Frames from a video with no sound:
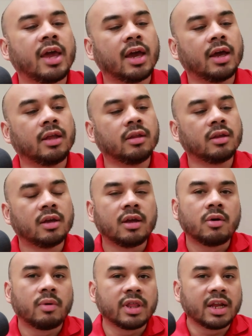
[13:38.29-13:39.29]
And
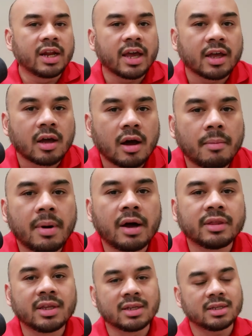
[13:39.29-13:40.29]
what I like
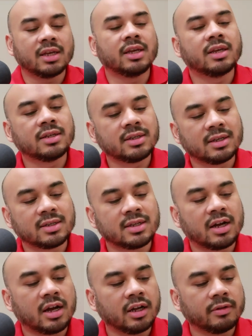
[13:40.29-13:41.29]
about this is it's
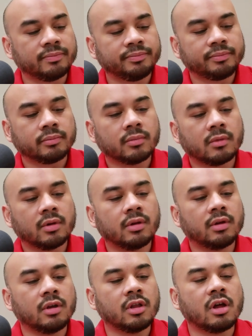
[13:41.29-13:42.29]
not,
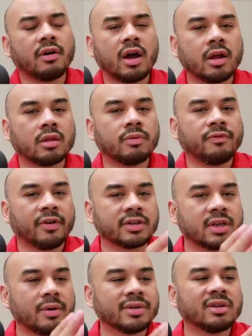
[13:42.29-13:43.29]
you know, at
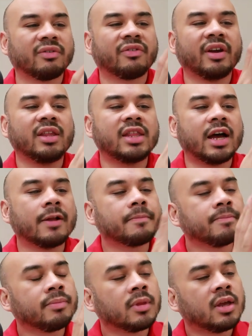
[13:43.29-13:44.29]
first I was afraid that
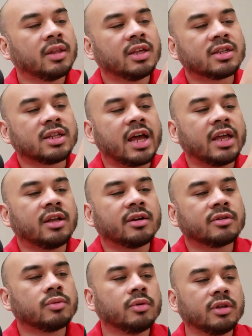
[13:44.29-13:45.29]
the
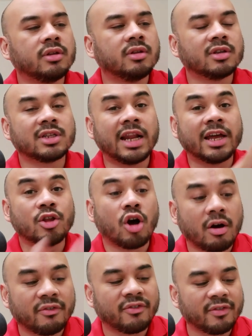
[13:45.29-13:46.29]
sliders would slide
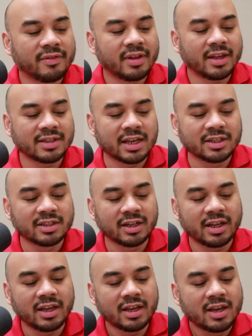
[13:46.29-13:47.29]
off
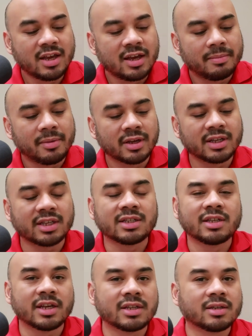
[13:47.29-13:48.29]
essentially because
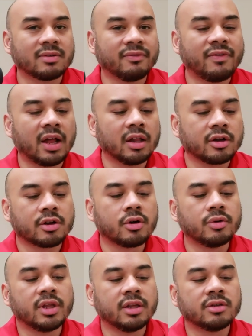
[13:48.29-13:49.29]
it's just
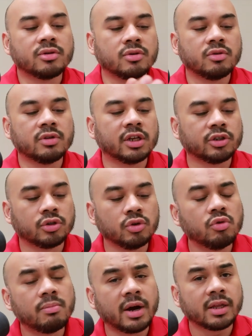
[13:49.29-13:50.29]
velcroed into the
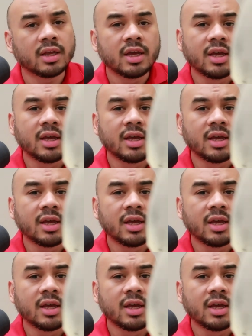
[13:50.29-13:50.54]
shoe, but